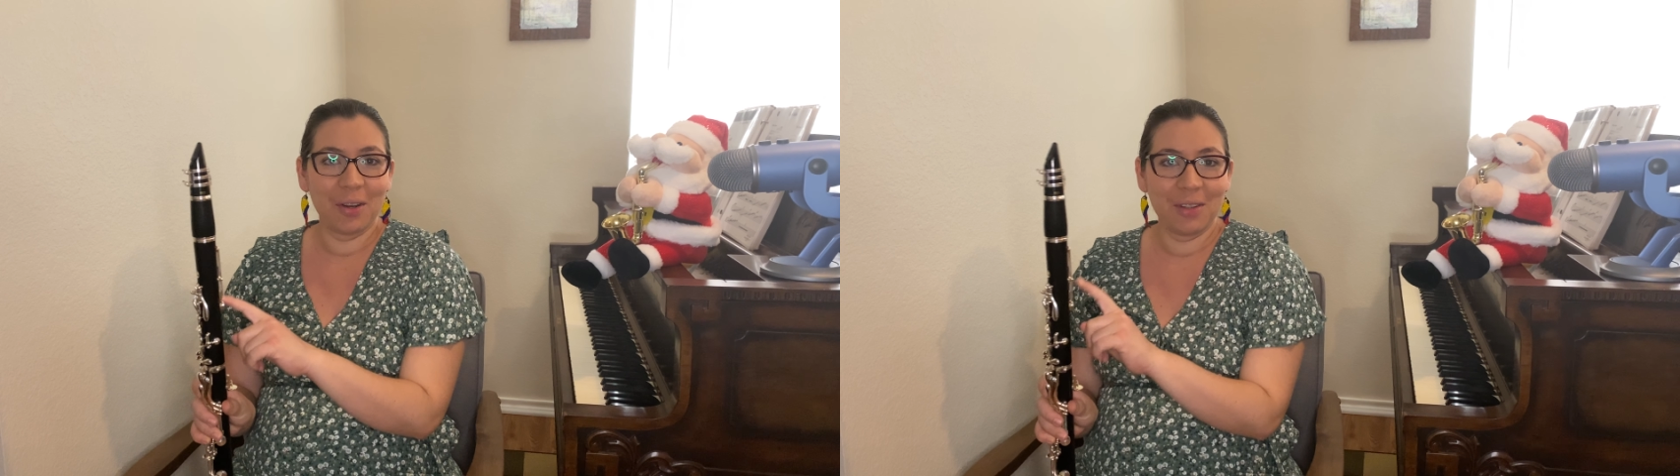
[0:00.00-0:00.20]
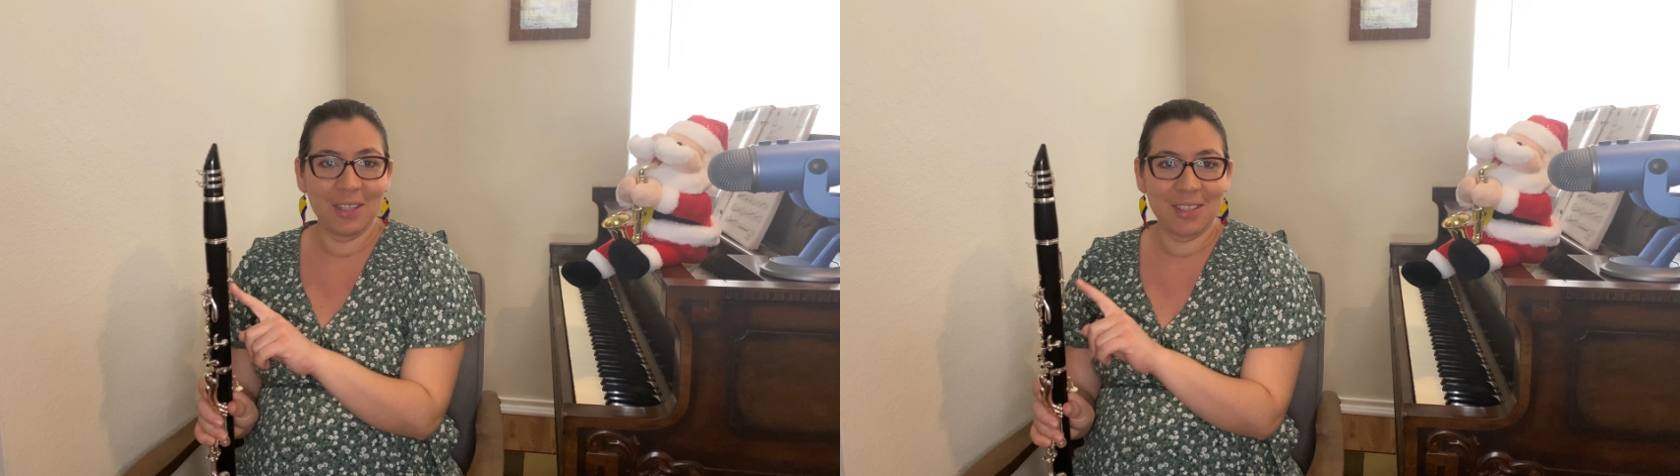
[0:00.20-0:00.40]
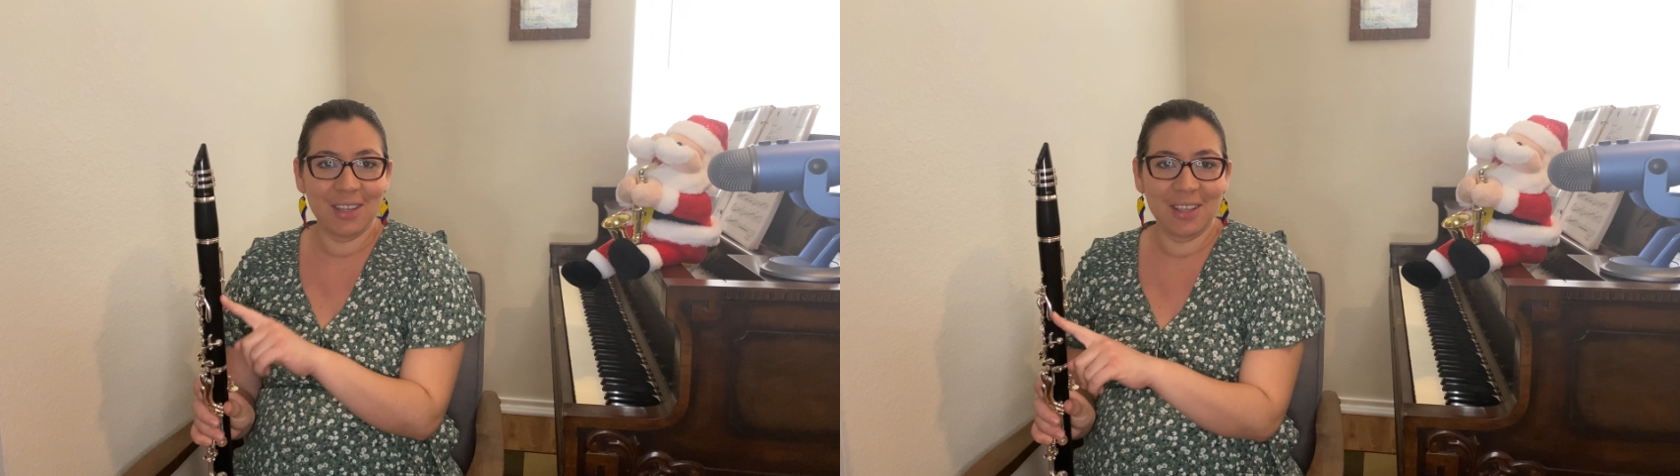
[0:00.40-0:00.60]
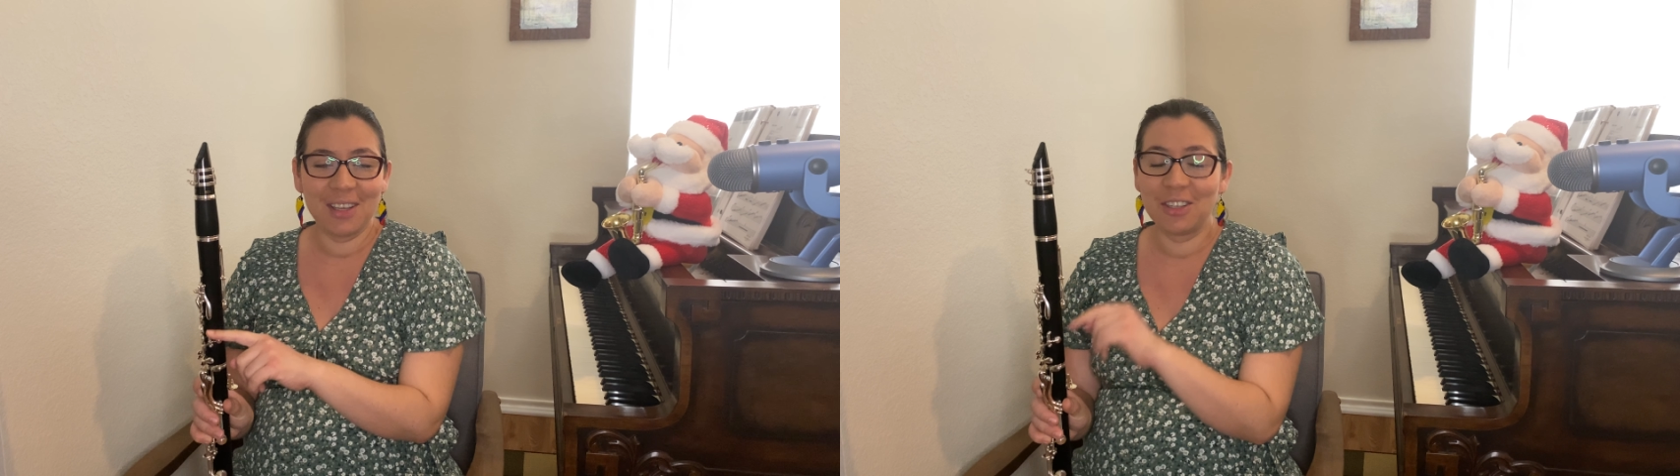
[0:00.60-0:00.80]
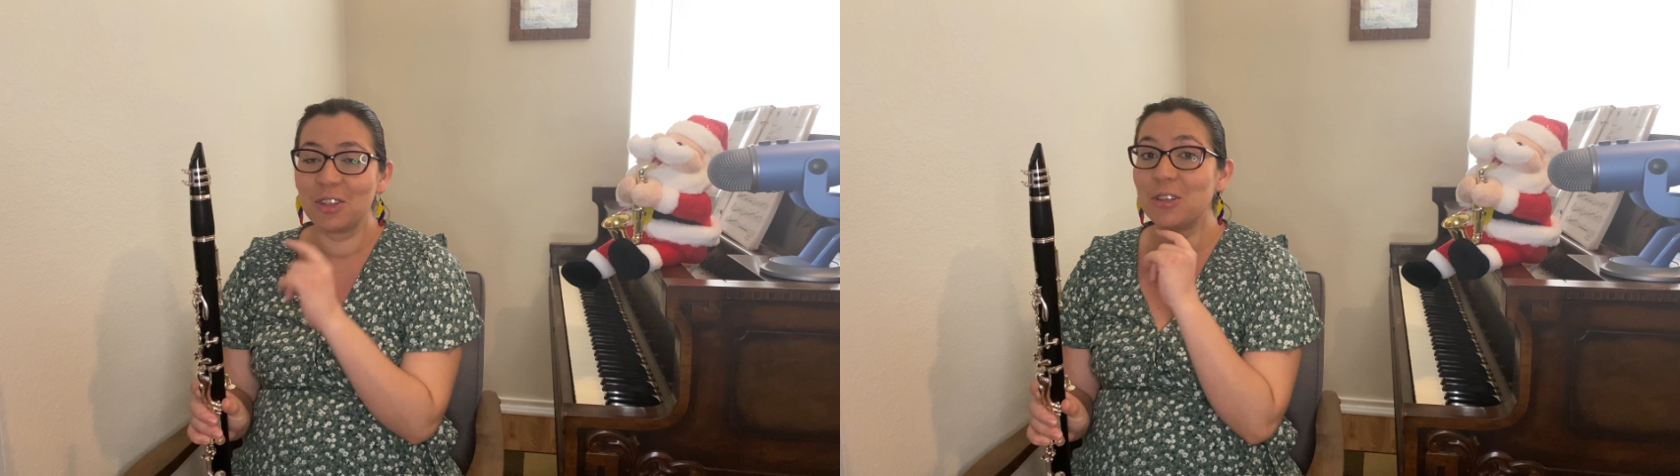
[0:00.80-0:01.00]
register
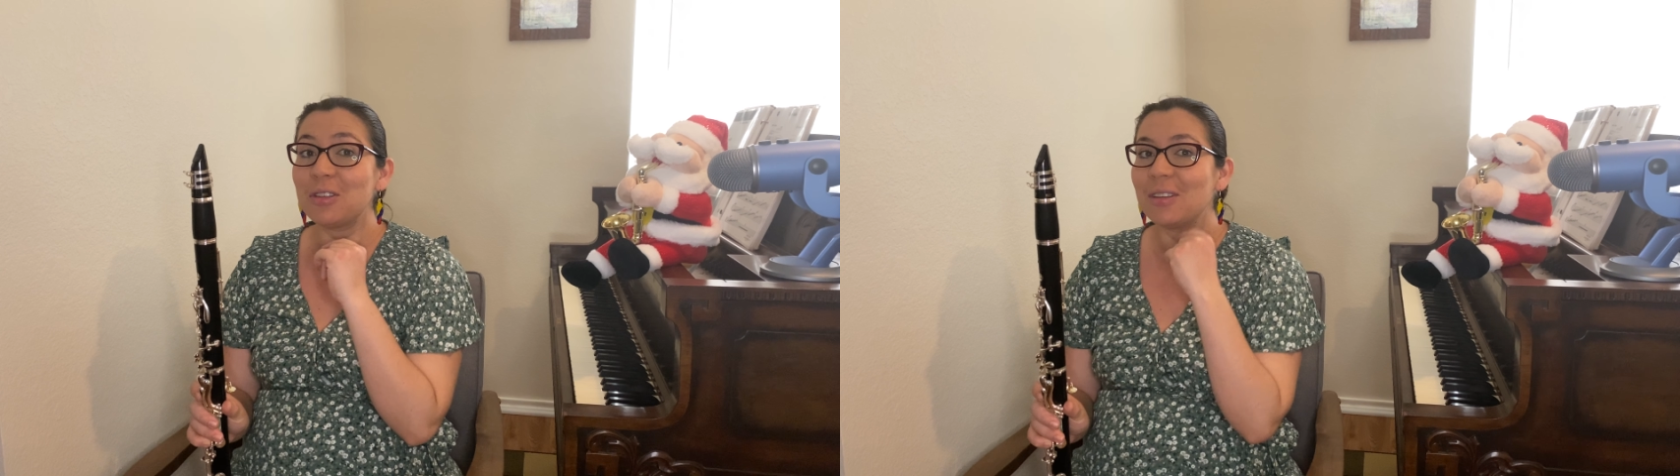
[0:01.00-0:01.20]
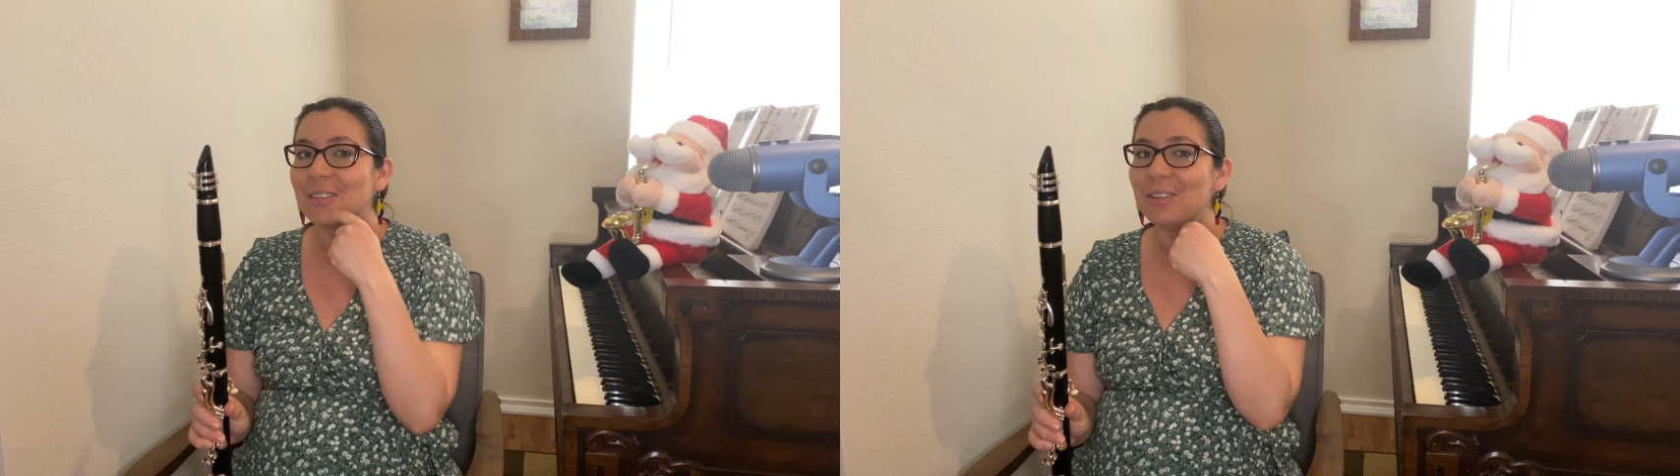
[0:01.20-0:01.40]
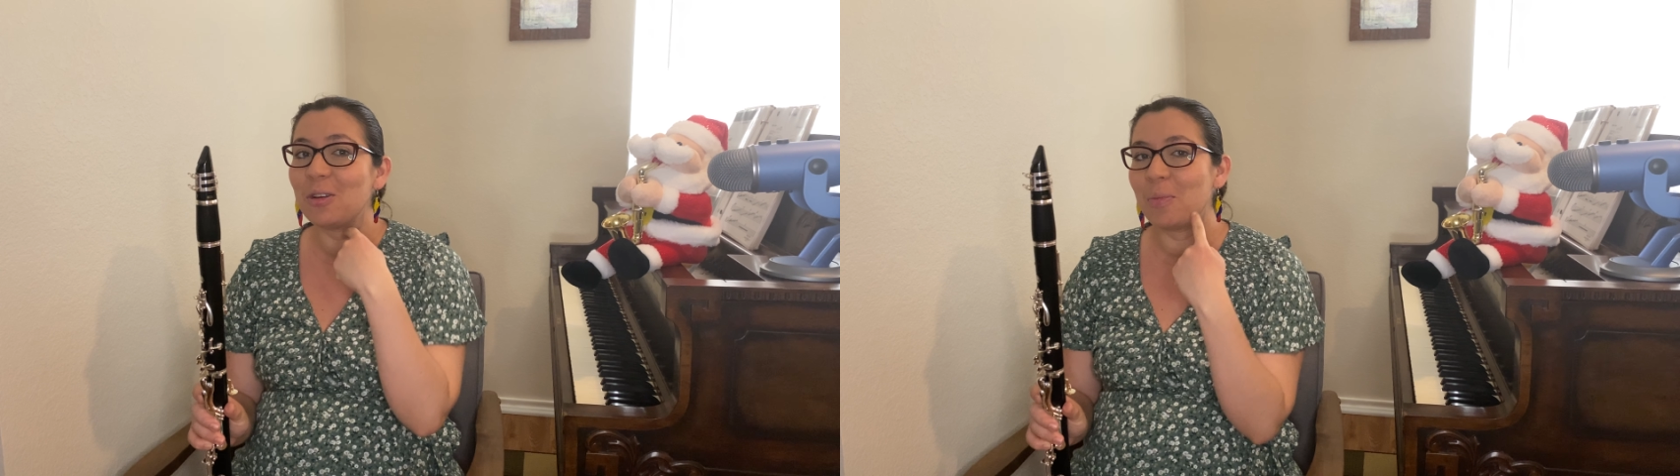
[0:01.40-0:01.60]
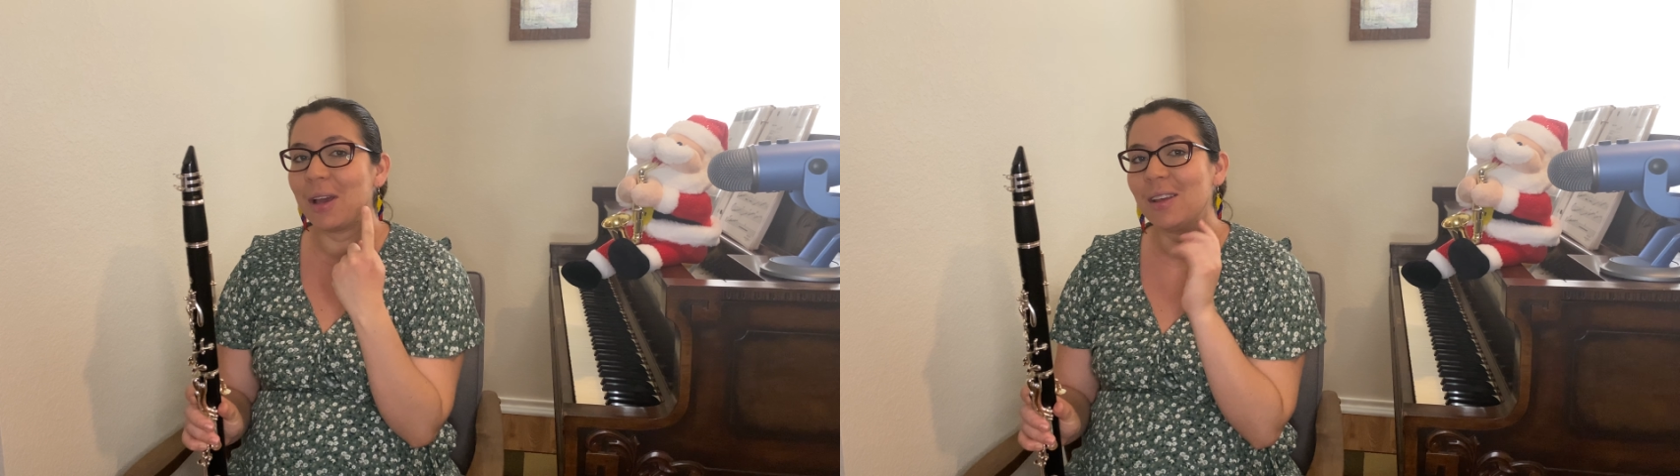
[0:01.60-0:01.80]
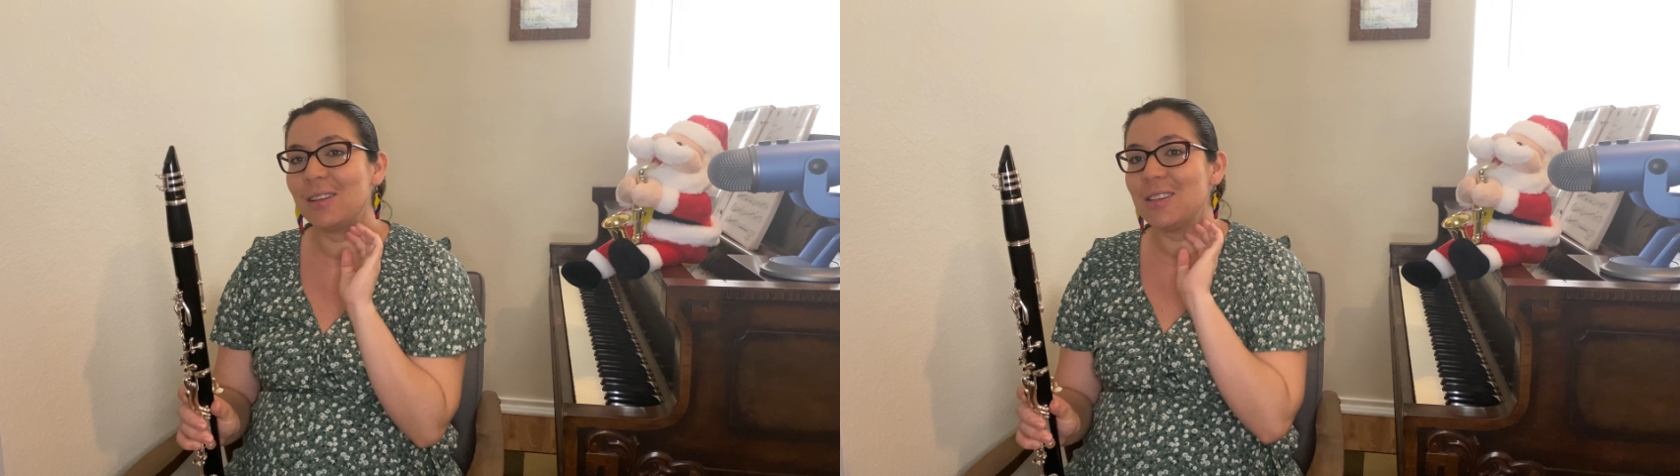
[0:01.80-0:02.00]
key, just by